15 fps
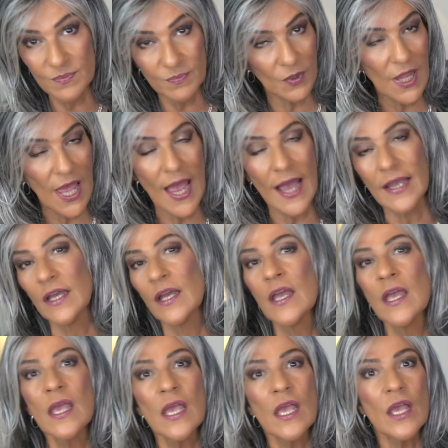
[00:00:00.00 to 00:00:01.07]
black,
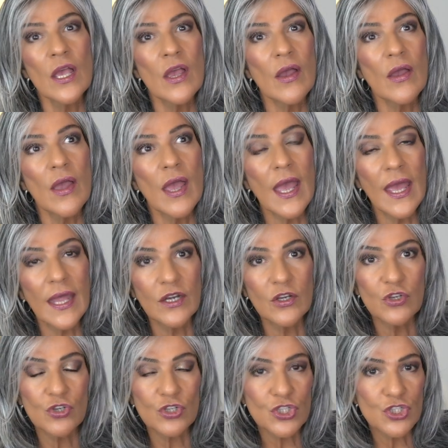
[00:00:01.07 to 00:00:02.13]

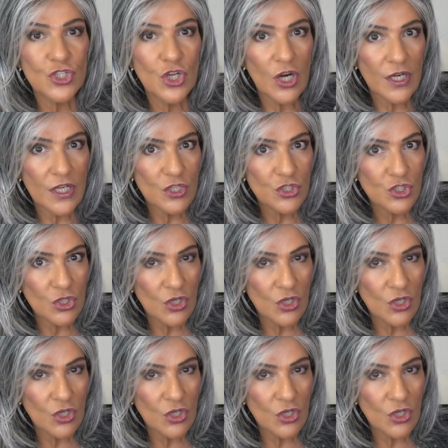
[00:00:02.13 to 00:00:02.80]
and you're starting to